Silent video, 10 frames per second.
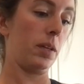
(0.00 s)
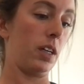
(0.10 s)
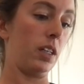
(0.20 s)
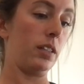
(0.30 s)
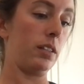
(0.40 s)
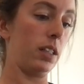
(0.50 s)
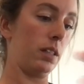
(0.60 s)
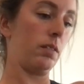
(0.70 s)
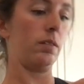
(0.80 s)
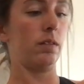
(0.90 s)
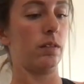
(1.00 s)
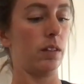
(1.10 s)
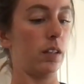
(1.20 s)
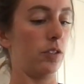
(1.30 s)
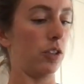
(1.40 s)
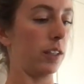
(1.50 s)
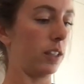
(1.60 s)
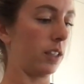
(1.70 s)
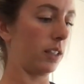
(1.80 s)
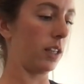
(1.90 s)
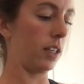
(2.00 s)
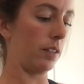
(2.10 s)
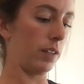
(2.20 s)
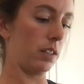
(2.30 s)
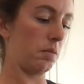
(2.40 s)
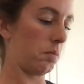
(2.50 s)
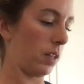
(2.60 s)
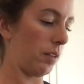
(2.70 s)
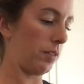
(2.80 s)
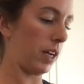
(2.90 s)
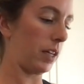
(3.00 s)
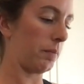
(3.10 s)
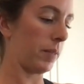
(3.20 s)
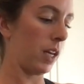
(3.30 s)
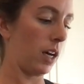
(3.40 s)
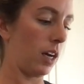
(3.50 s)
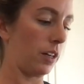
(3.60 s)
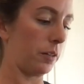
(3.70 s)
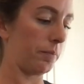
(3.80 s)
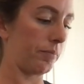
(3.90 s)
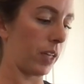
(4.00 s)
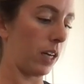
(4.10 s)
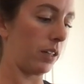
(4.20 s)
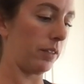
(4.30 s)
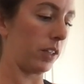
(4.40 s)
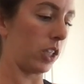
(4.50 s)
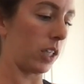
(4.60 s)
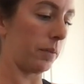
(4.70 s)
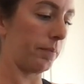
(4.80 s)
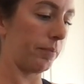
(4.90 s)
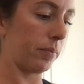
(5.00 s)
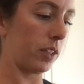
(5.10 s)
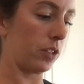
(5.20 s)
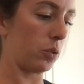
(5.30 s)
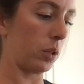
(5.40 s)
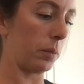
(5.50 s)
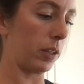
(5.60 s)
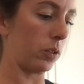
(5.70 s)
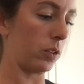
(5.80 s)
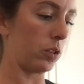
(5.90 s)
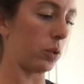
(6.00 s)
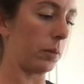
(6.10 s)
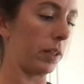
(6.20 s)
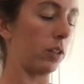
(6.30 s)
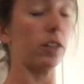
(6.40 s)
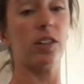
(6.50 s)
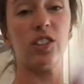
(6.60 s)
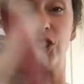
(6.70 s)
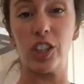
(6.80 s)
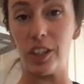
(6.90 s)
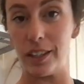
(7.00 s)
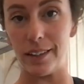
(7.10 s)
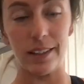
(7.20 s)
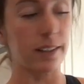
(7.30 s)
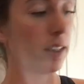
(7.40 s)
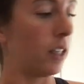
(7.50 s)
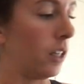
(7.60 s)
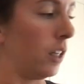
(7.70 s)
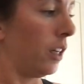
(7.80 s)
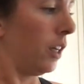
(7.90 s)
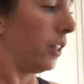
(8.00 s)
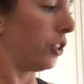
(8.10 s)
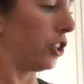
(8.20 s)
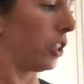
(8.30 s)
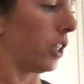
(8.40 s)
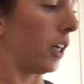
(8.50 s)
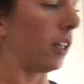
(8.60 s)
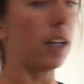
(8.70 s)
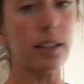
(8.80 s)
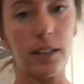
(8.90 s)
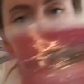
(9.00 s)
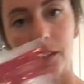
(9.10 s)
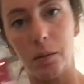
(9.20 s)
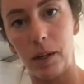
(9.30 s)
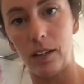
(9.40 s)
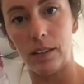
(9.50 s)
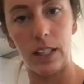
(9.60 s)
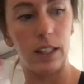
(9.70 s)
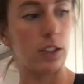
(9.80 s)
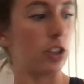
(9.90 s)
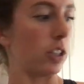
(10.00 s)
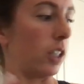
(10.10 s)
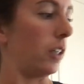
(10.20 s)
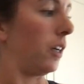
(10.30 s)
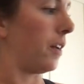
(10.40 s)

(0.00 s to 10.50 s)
honestly, the dressing is not even that fatty. I don't know. I don't even look. There's soybean, there's sugar in these. There's sugar. I lost 70 pounds eating sugar.